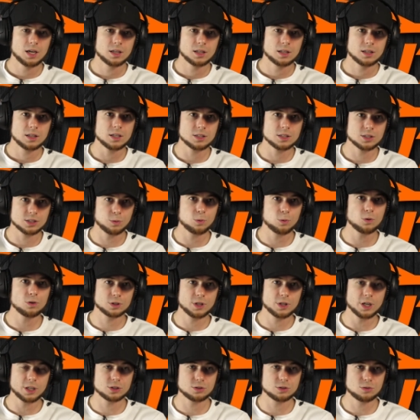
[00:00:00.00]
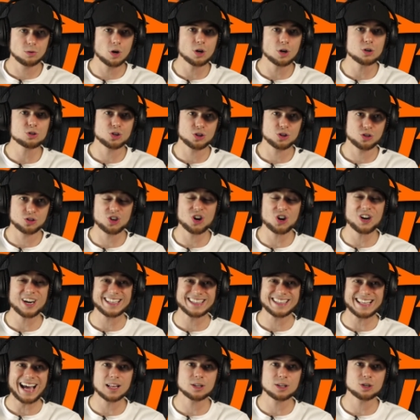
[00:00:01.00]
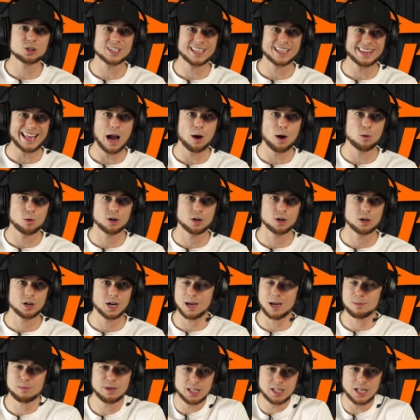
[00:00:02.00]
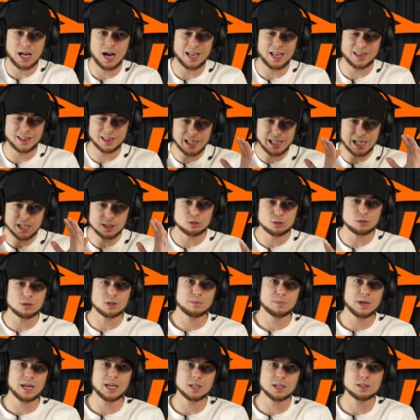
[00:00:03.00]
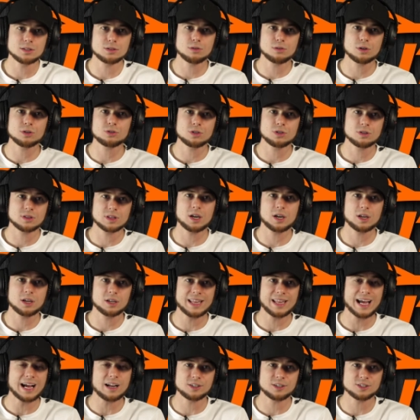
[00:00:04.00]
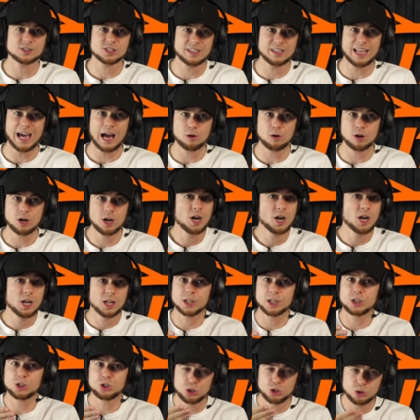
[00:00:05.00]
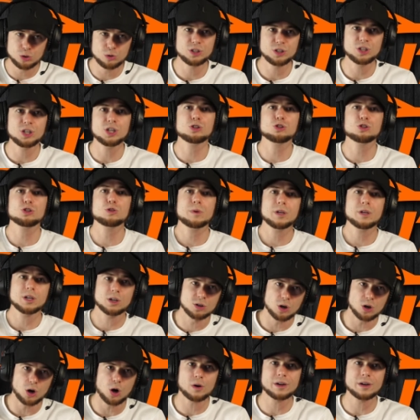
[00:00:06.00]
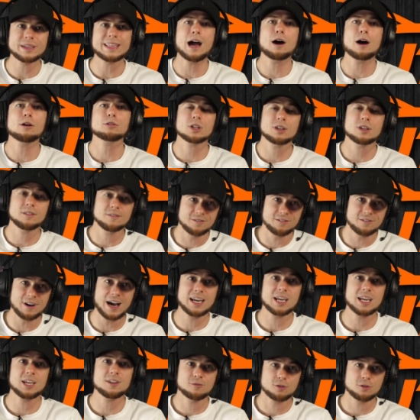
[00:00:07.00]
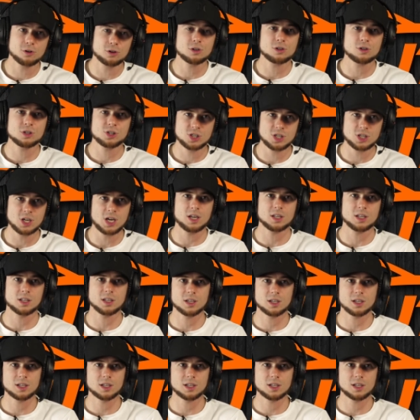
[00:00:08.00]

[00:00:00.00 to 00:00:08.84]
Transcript: That's tw- that's two hundred thirty dollars an hour. I mean, unless you're making two hundred thirty dollars an hour, you need to be going out there and fighting for your shit.